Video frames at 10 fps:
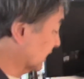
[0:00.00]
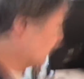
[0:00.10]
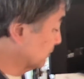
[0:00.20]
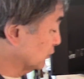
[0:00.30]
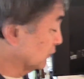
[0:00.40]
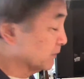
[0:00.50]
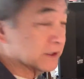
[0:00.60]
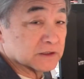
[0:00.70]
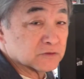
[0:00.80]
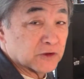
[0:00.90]
second
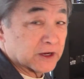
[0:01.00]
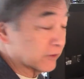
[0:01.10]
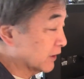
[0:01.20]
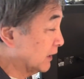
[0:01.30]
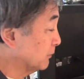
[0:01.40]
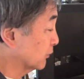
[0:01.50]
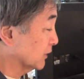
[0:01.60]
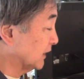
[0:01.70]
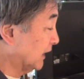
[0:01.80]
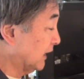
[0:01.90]
movement is very
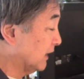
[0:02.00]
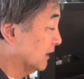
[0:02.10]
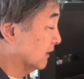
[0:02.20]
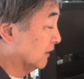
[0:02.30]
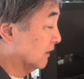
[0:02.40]
pretty.